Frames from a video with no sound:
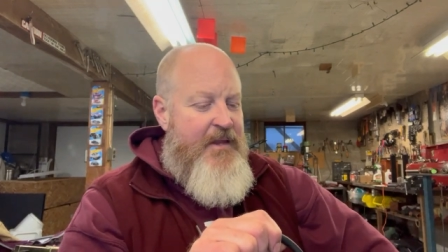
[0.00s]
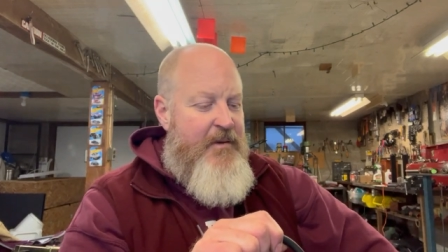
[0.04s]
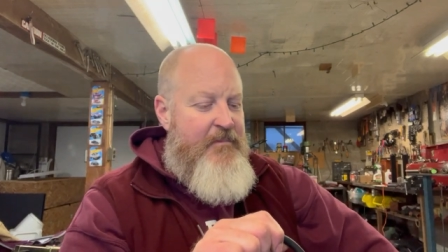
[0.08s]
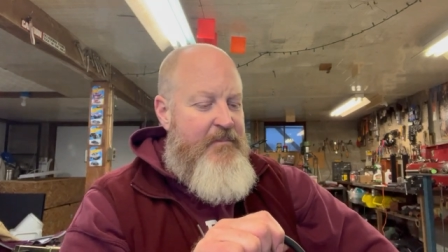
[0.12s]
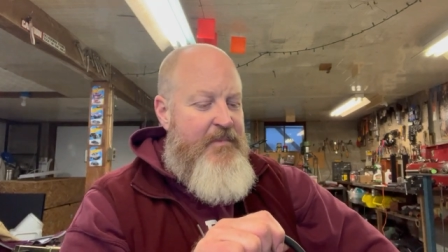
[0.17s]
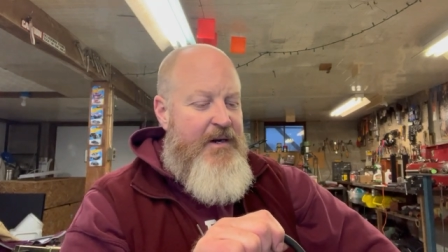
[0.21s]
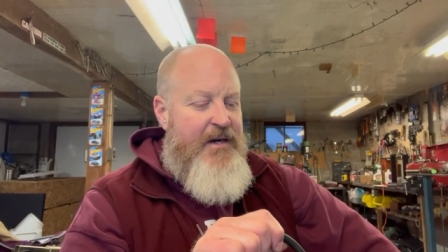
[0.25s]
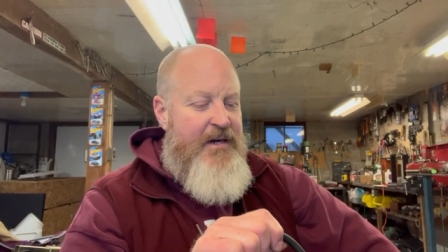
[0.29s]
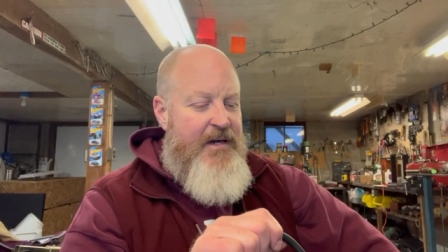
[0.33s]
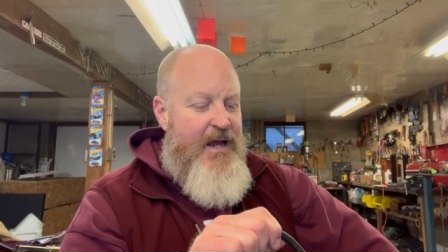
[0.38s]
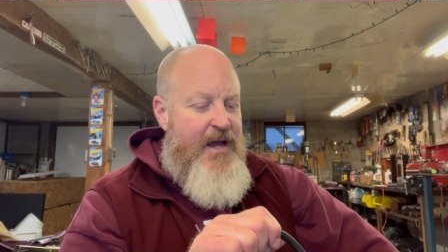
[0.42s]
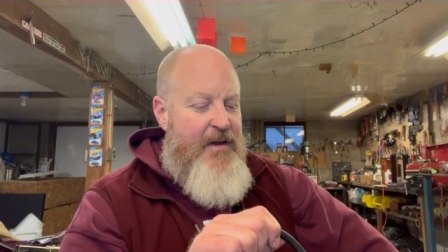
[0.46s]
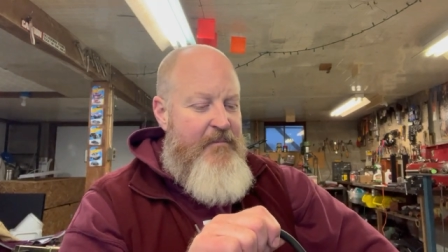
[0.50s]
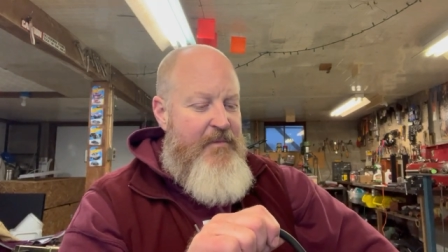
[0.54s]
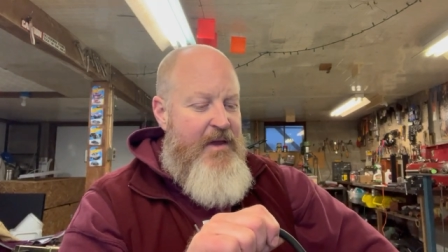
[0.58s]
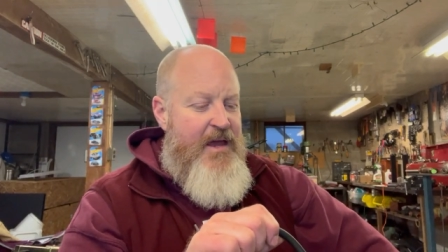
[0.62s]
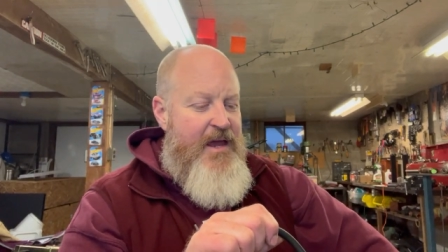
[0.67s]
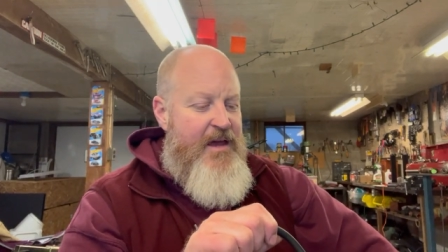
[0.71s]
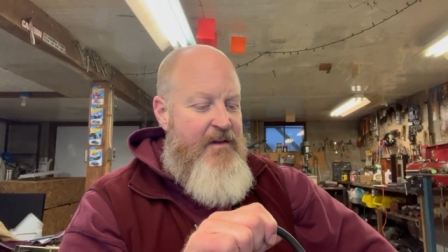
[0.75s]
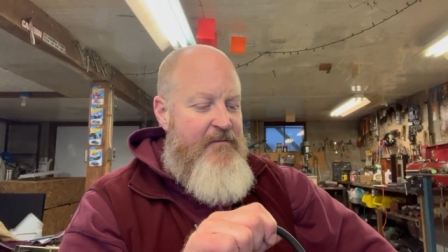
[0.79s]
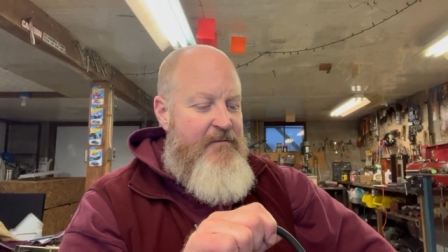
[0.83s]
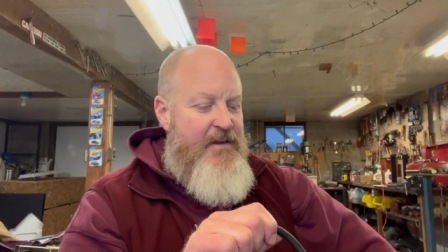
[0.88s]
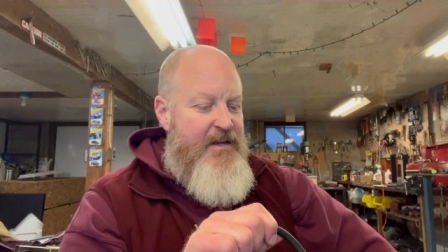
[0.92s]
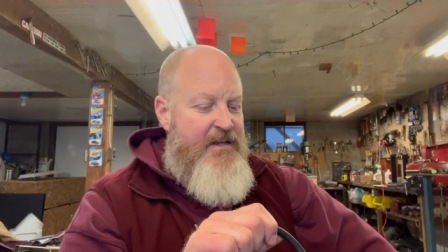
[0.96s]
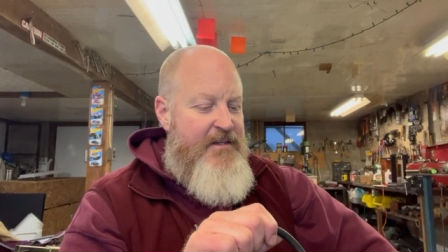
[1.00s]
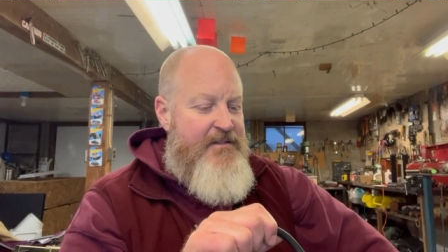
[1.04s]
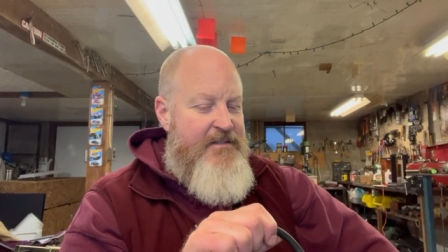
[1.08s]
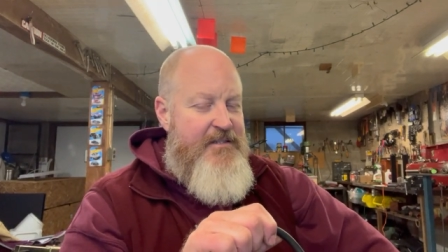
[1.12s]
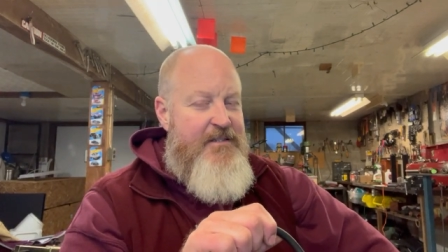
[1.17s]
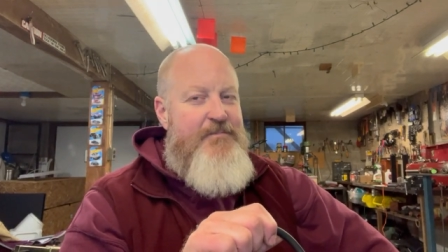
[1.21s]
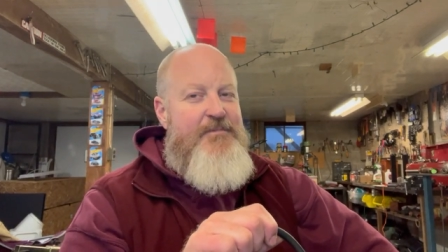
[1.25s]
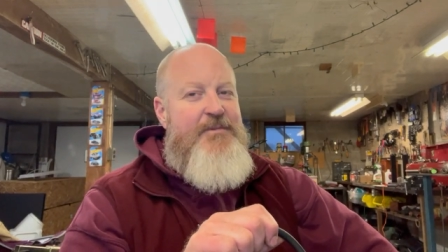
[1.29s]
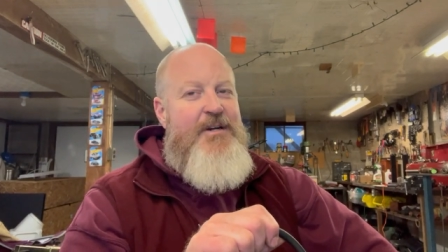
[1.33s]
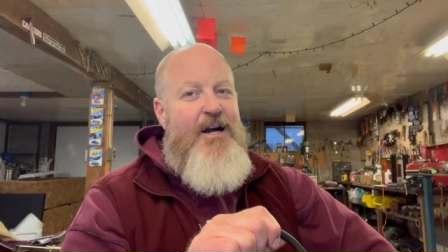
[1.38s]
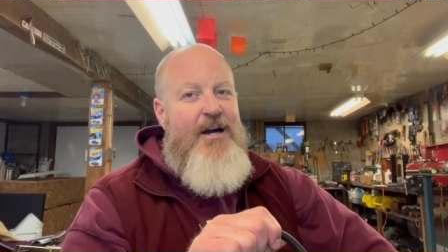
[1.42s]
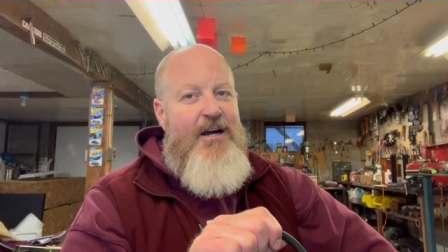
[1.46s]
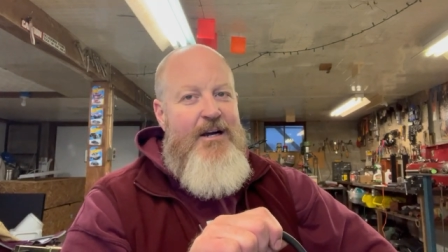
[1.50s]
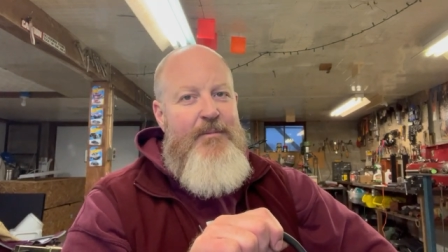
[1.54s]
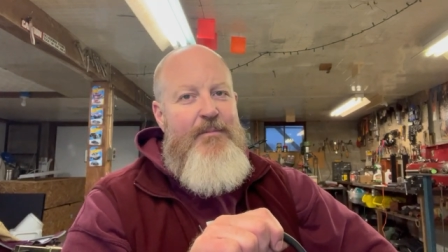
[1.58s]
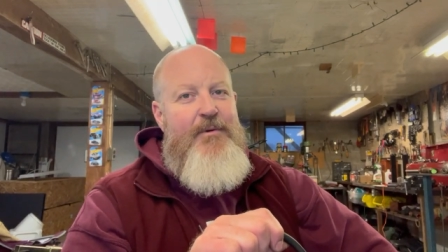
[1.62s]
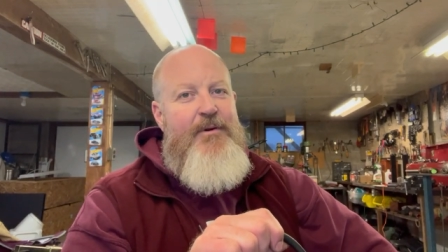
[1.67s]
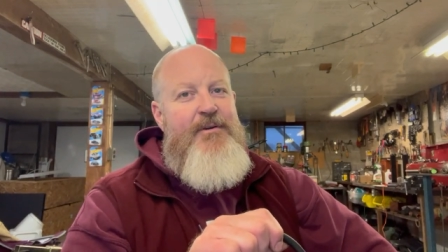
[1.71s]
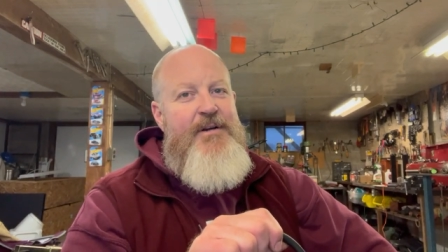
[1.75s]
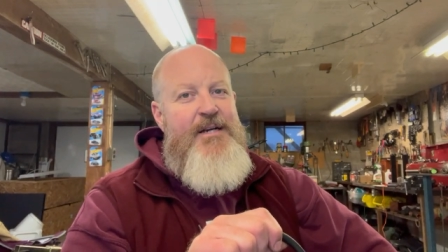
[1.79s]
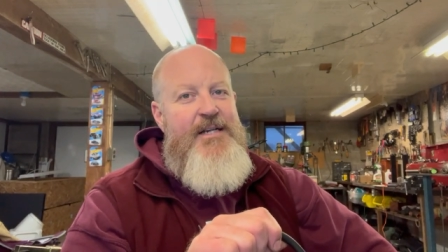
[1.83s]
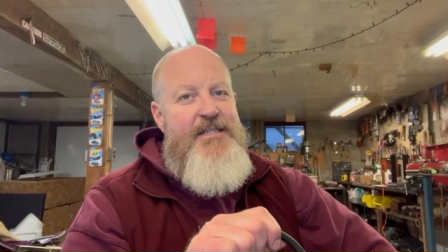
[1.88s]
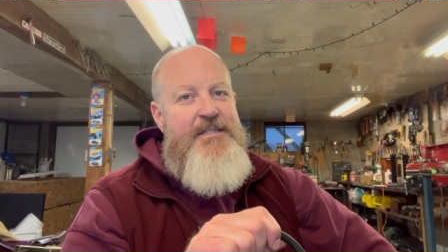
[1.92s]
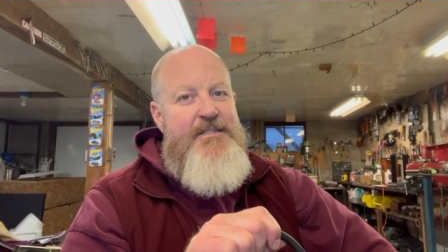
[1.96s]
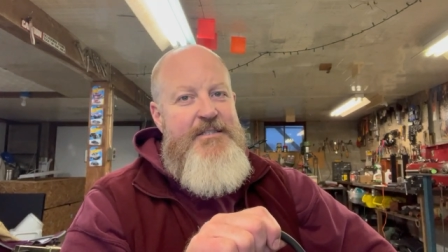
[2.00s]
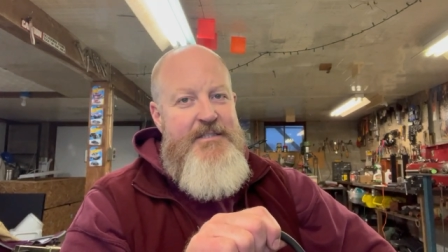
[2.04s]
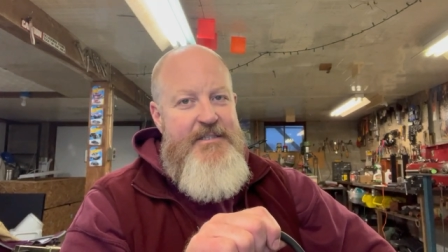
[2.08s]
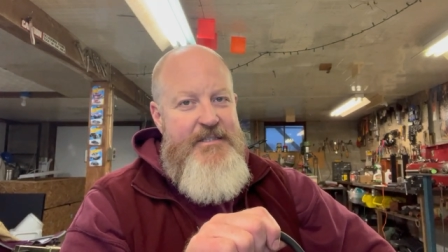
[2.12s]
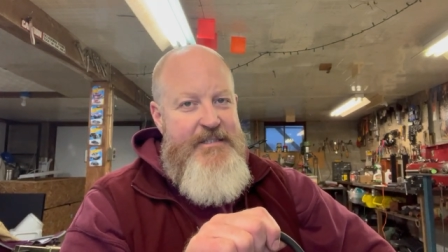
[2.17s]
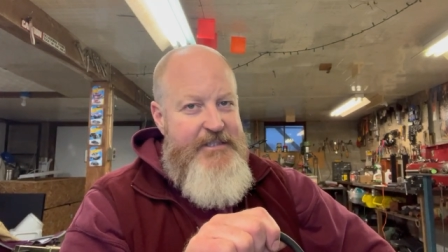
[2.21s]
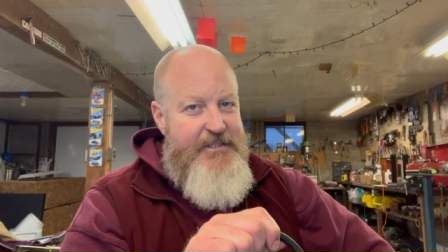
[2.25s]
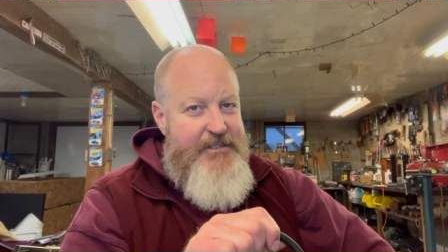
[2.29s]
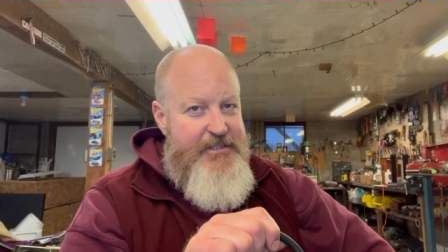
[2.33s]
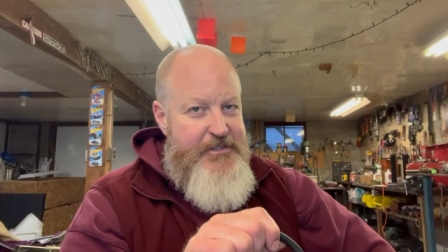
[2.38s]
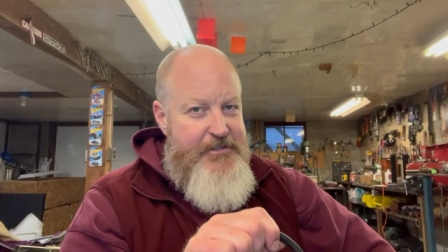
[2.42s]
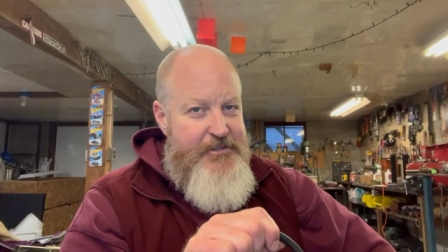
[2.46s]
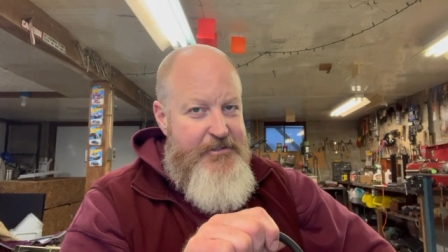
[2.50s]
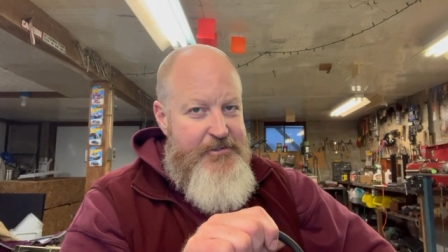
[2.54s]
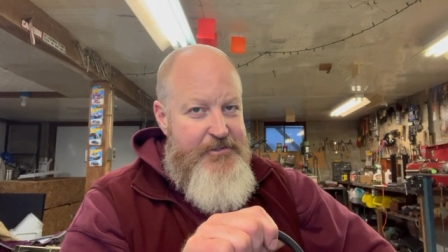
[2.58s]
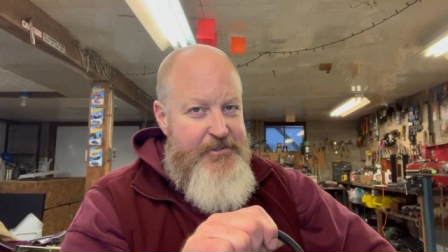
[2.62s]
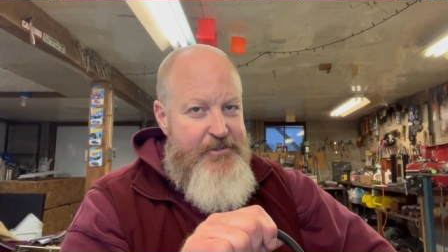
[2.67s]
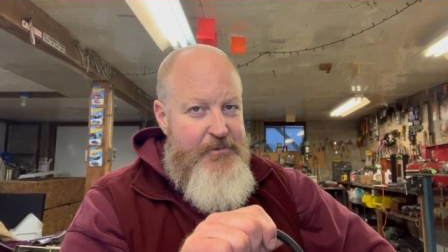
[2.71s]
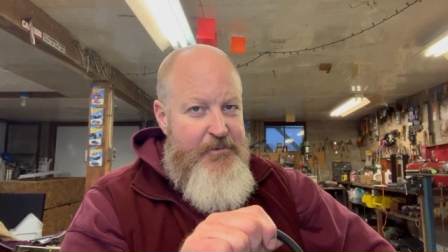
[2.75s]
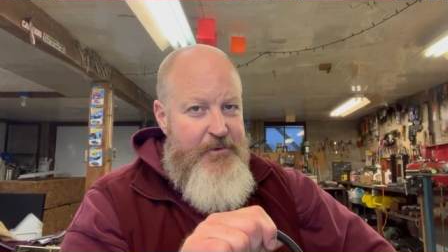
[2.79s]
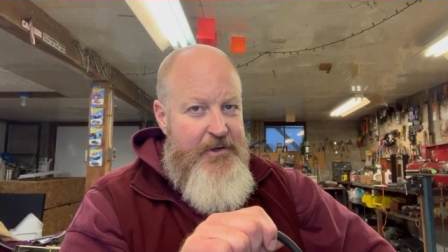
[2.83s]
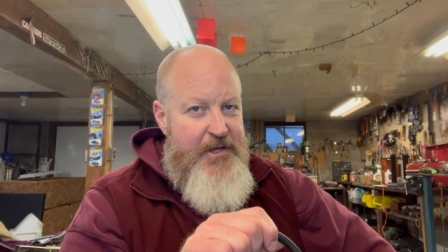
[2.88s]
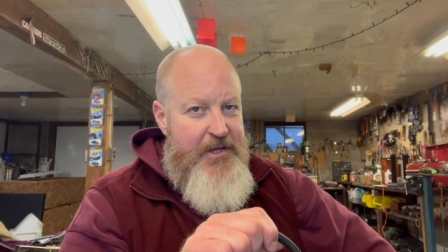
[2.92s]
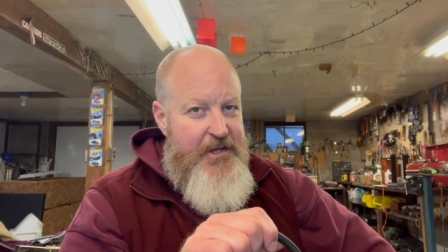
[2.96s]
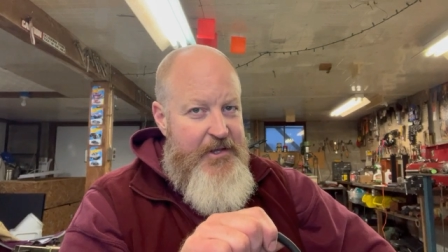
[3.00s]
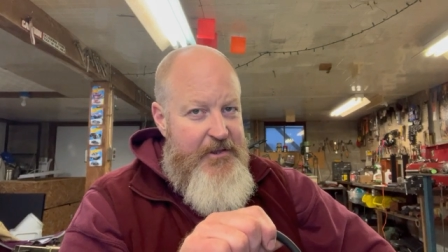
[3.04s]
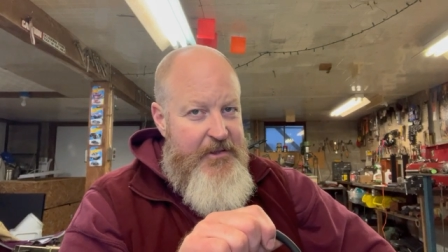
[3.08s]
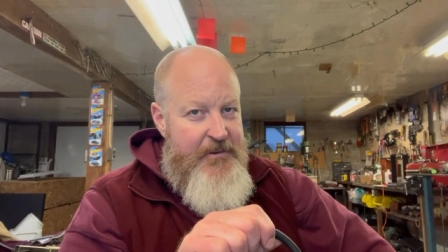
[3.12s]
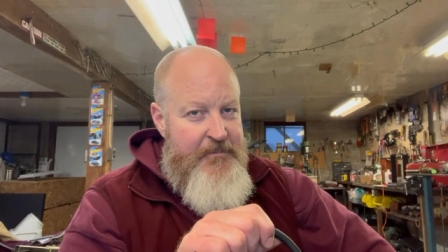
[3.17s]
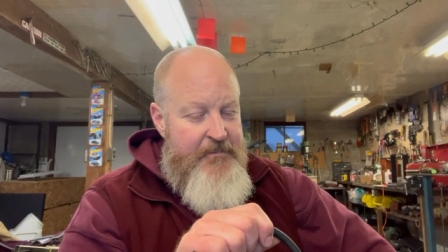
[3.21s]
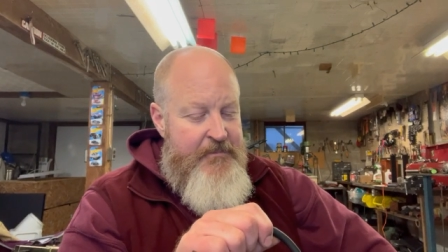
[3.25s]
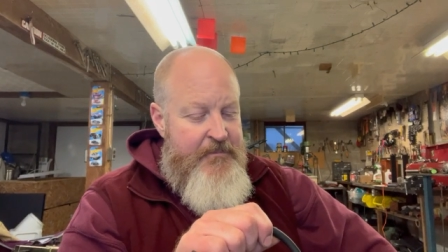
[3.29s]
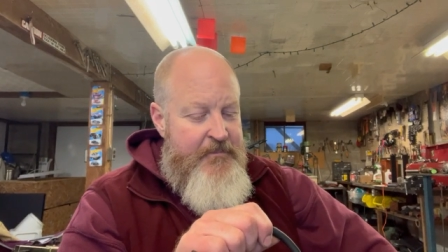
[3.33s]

but I'm having some carburation issues with